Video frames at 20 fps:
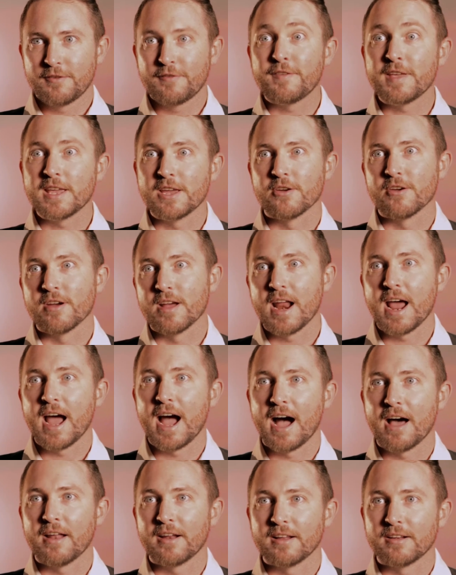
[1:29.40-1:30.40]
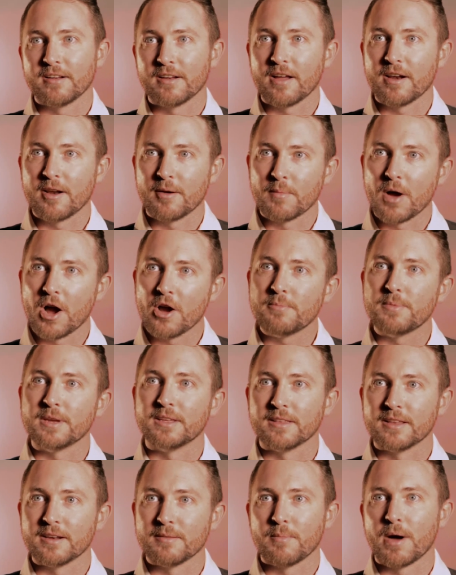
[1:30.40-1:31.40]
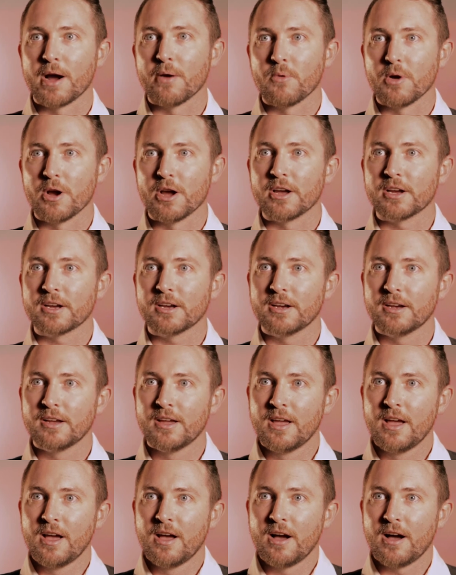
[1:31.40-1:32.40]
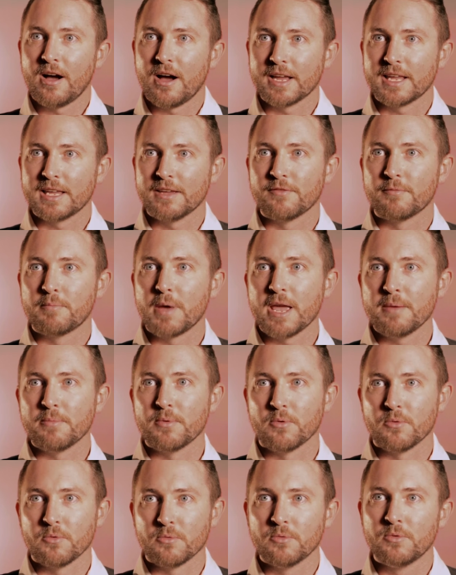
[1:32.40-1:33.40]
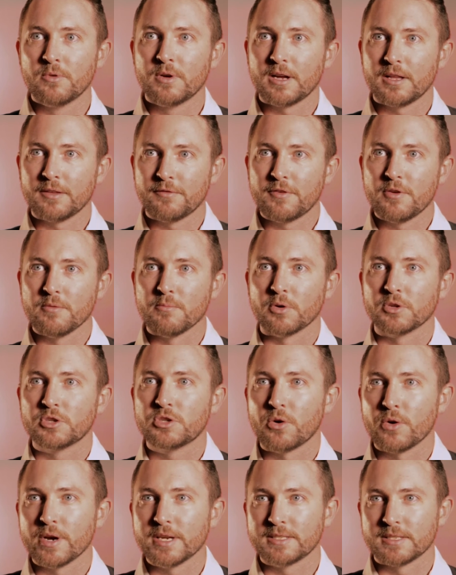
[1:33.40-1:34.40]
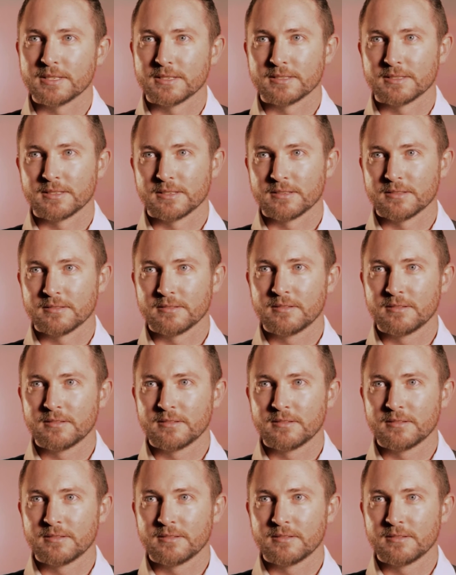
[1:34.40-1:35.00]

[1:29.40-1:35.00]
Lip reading: figure it out, and I'm hoping that in my work I give people a few more choices and